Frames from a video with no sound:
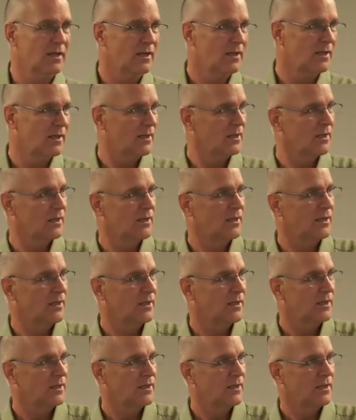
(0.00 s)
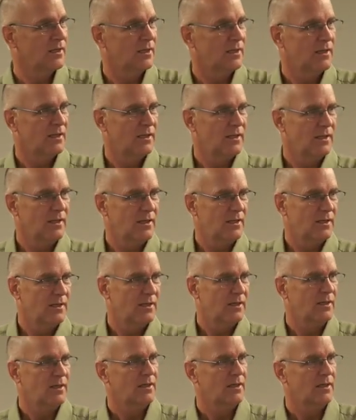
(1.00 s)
No one is speaking in this clip.